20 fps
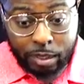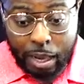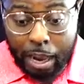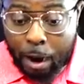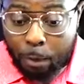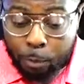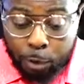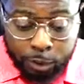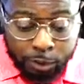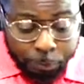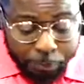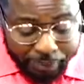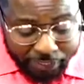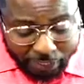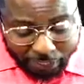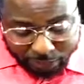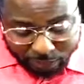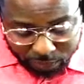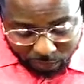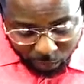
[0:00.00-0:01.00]
I want it to be
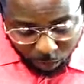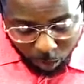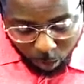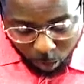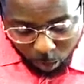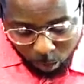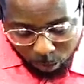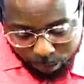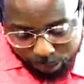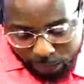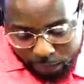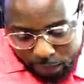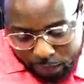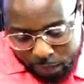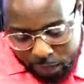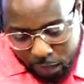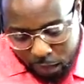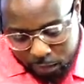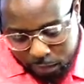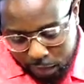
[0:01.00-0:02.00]
this long.
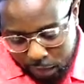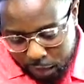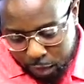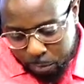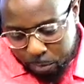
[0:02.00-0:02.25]
You know what I'm saying?